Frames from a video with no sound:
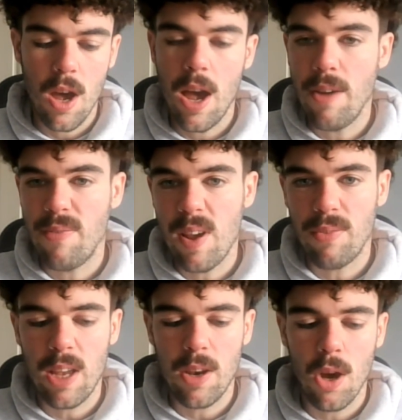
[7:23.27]
If
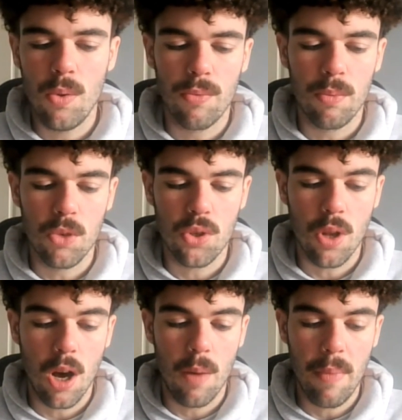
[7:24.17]
they'd owned them from the
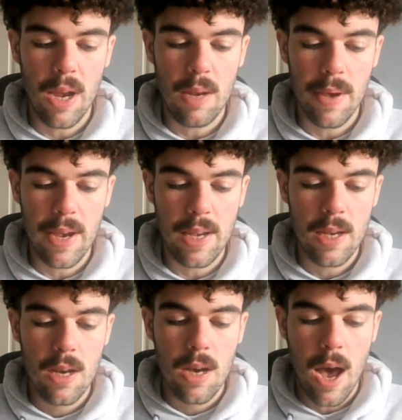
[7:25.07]
start, maybe.
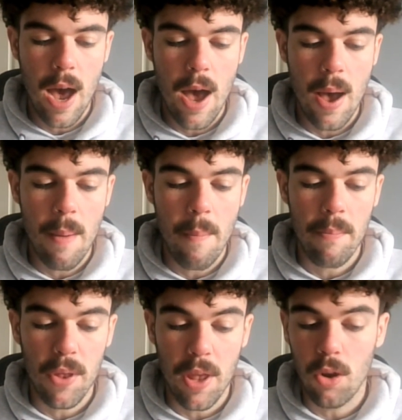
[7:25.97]

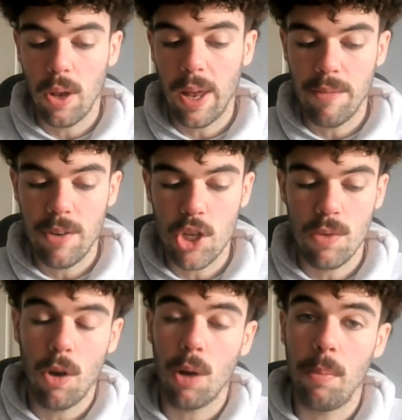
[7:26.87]
But they look like they're
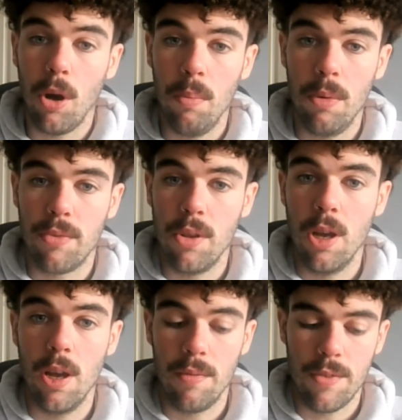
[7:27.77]
finishing rock bottom of
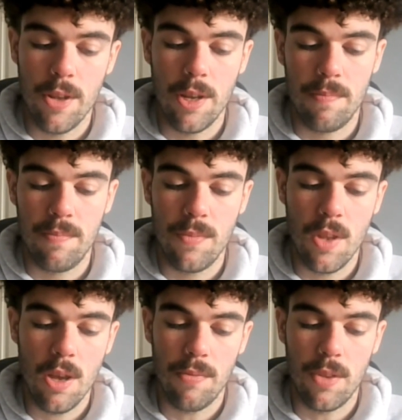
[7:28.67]
the
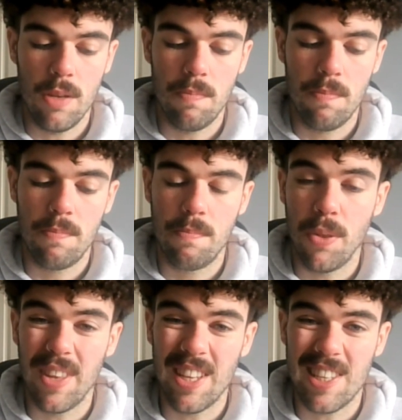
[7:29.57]

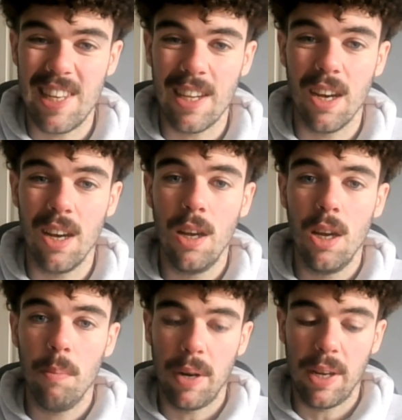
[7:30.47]
Bundesliga.
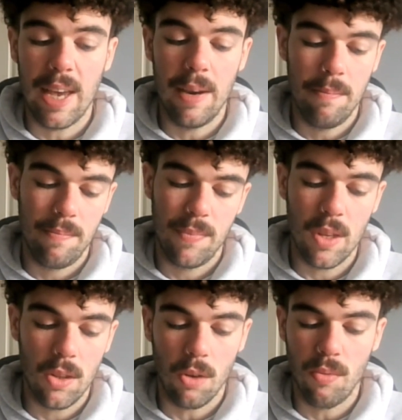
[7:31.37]
But again,
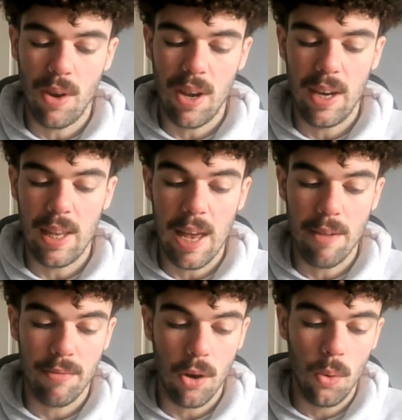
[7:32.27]
not really their
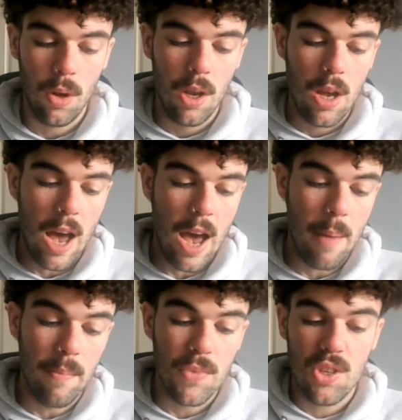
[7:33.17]
fault.
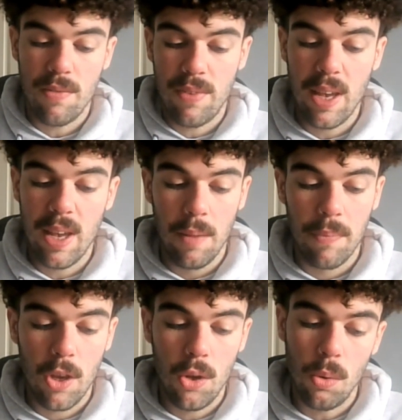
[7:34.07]
Seville,
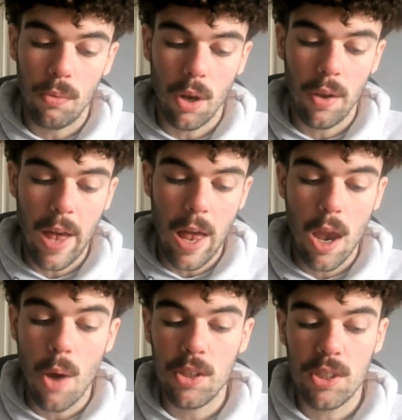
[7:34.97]
who have got their
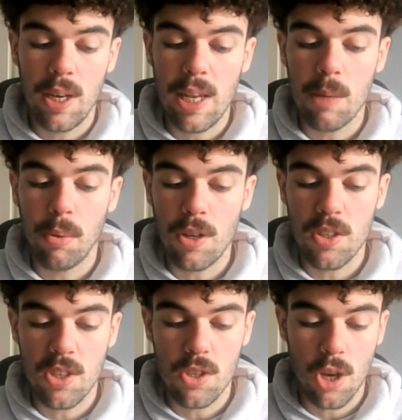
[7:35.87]
lowest league
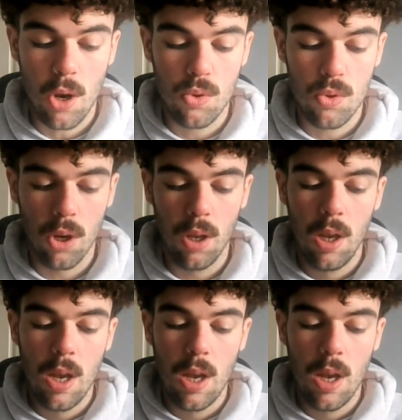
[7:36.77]
points in total,